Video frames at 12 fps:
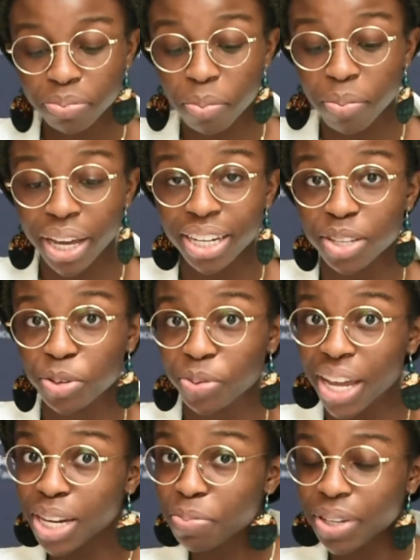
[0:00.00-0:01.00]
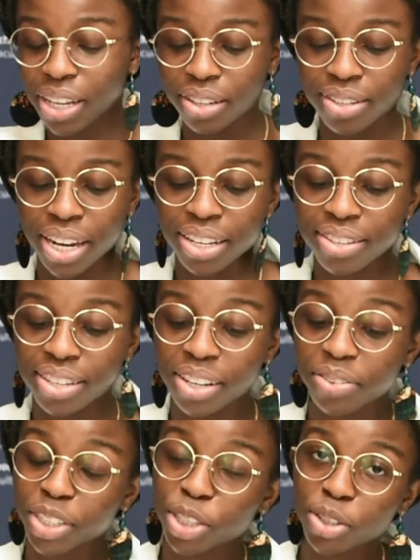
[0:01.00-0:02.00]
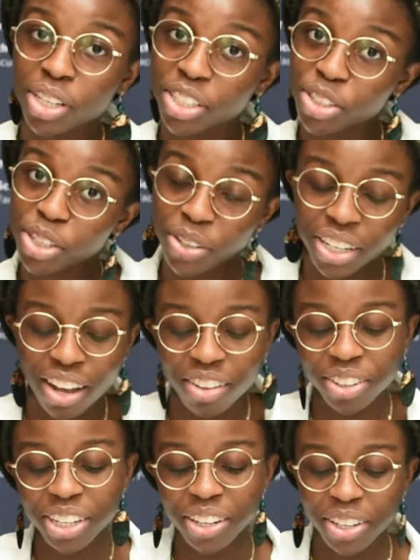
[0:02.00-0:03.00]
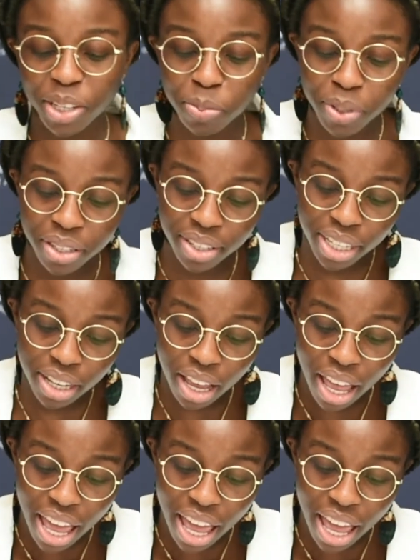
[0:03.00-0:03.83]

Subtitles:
Mine is red because that is the official engineering color here at UBC.